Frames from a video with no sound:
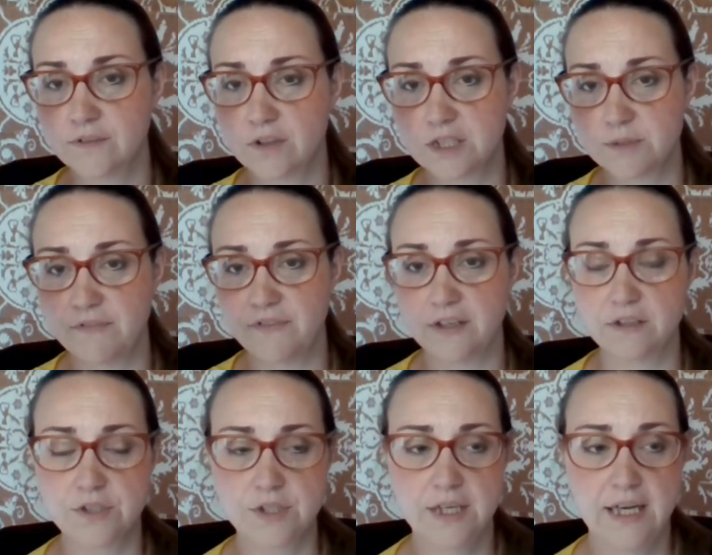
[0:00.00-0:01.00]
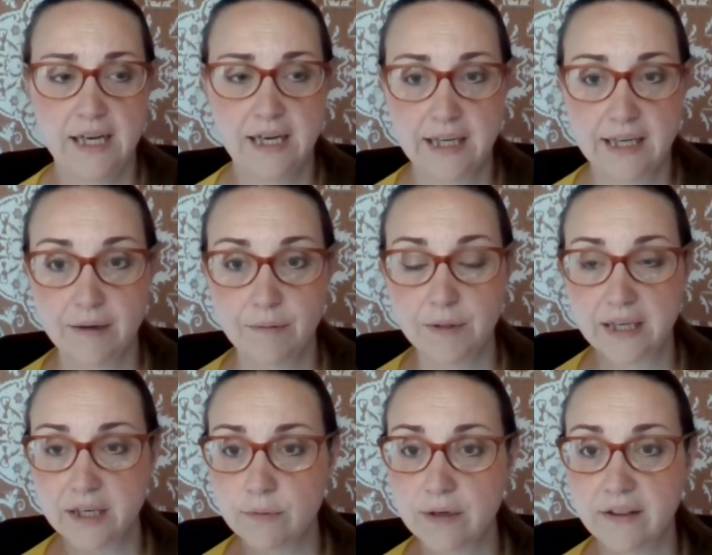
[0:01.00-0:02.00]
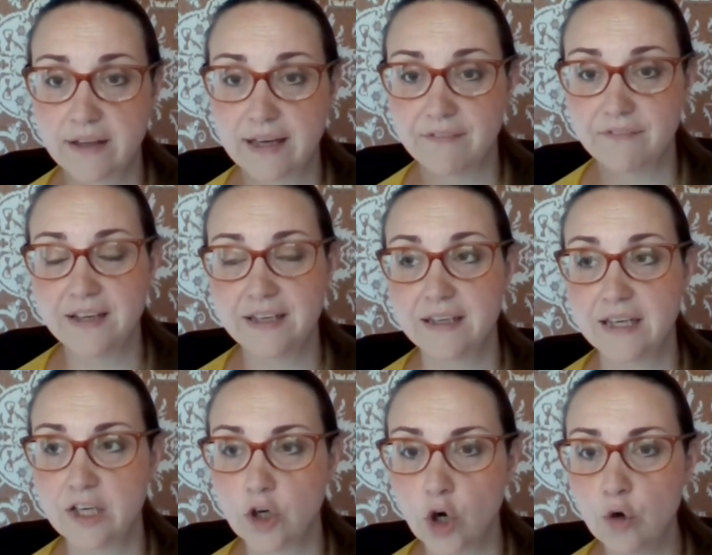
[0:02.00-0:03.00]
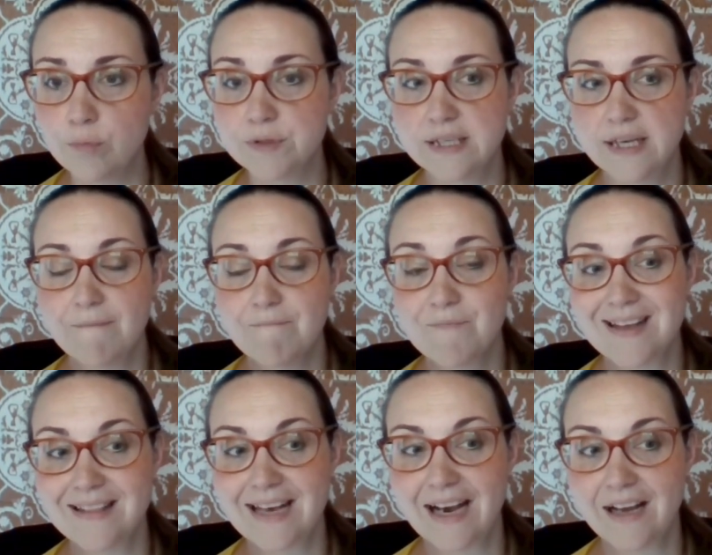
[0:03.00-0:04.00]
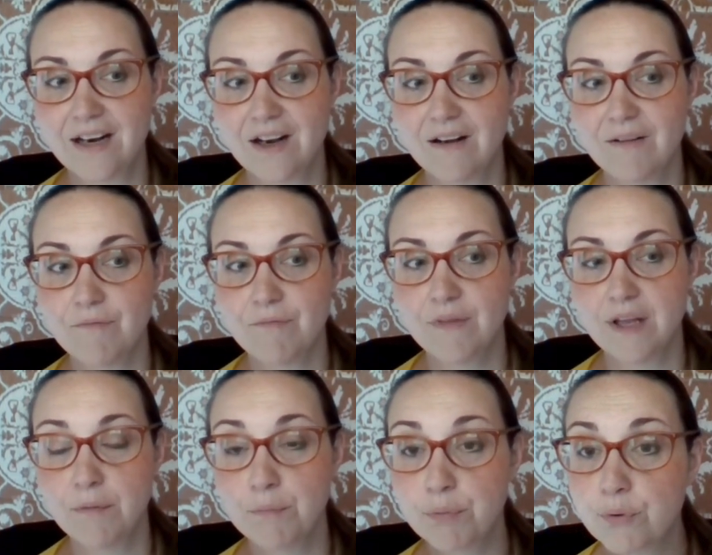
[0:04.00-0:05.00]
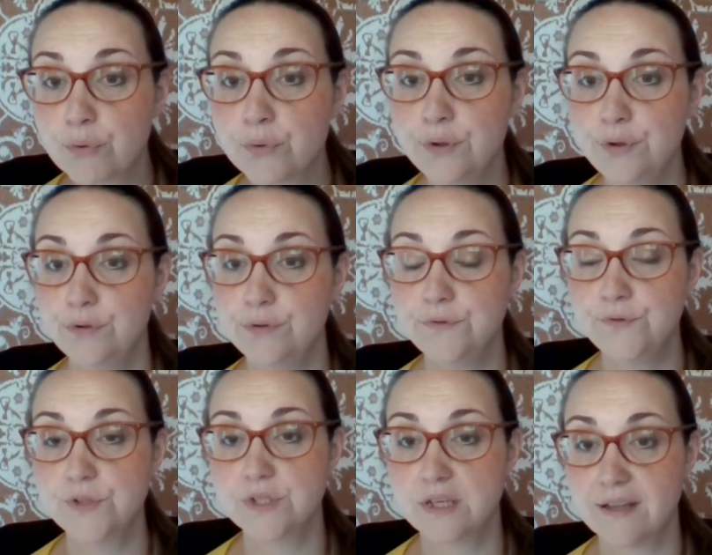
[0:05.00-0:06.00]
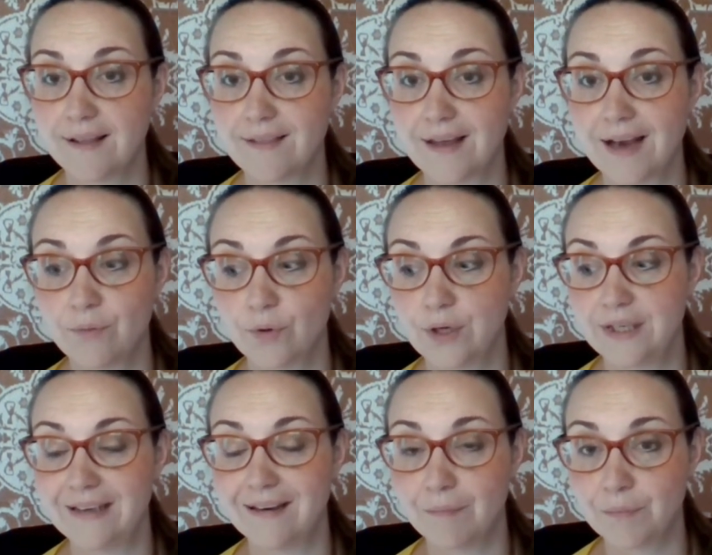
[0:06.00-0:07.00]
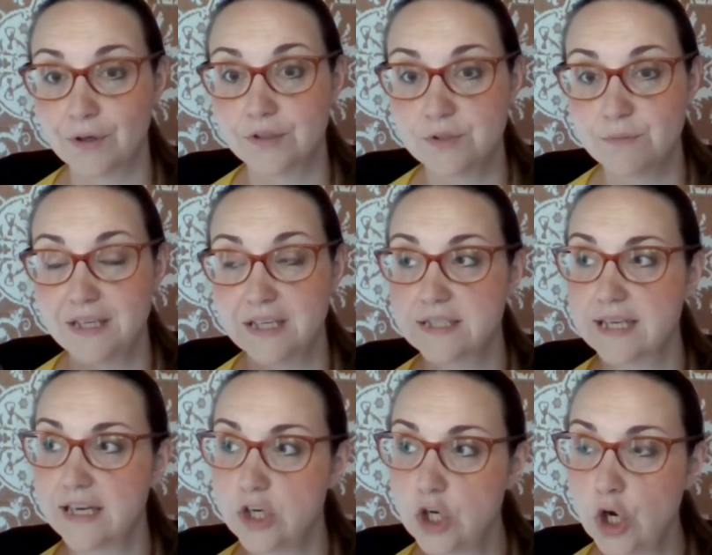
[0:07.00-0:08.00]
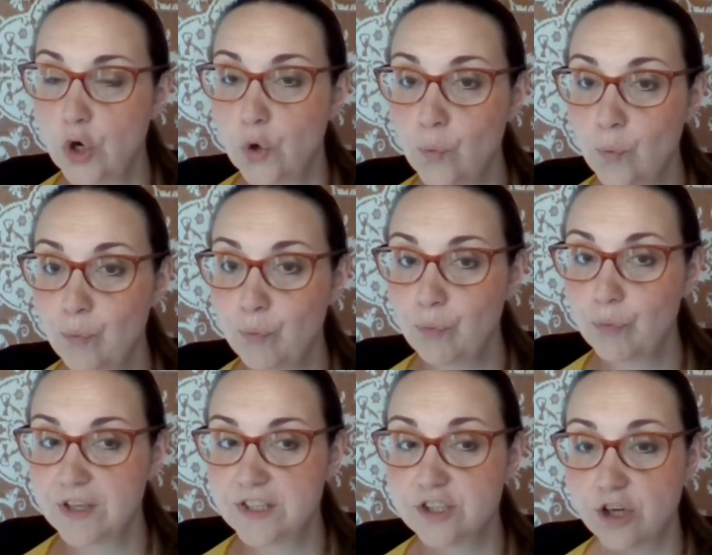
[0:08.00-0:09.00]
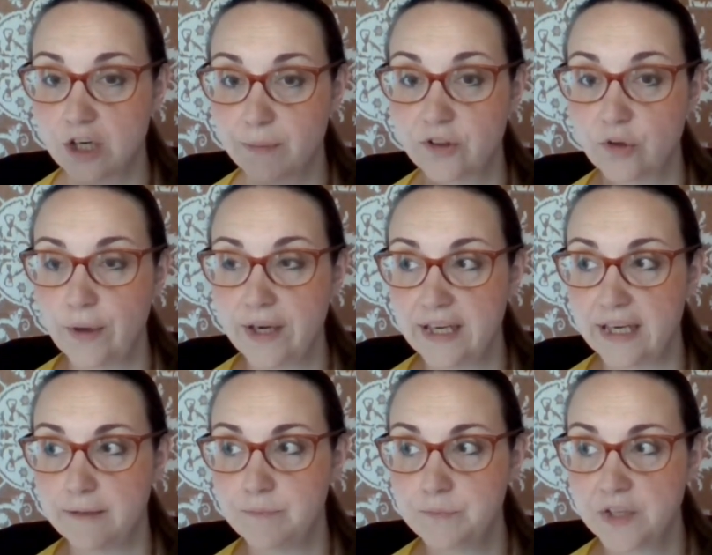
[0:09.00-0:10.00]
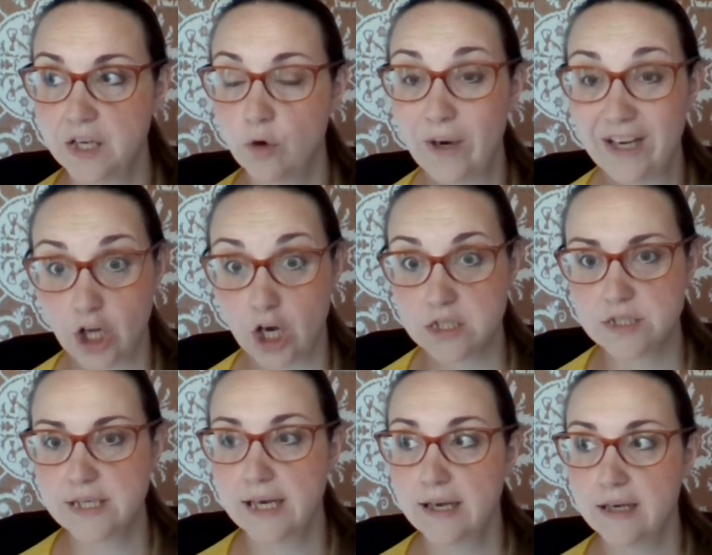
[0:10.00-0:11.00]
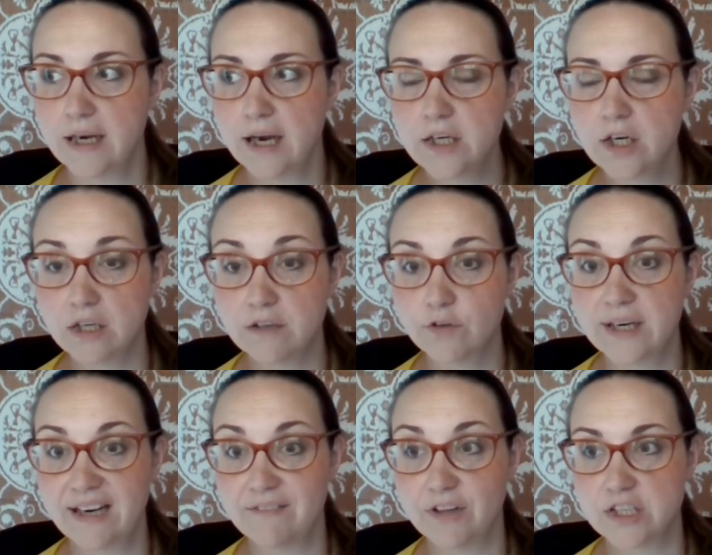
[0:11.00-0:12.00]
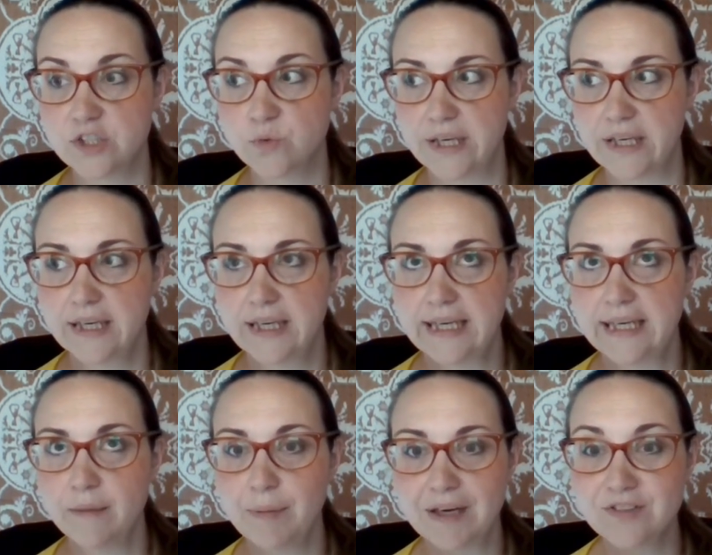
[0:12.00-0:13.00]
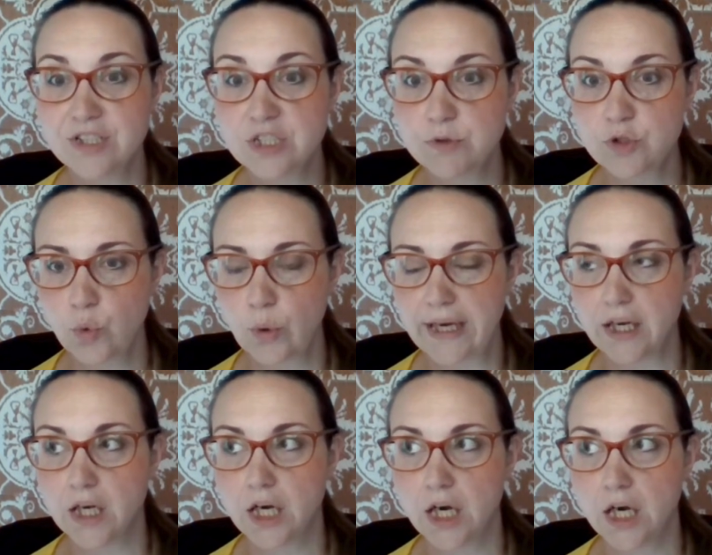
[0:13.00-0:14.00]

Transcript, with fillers: cross my fingers, and I'm getting rid of the caffeine in hopes that that improves the thyroid numbers. Because I know, let's talk about the weight gain, weight loss. On carnivore, I have lost weight. It bounces between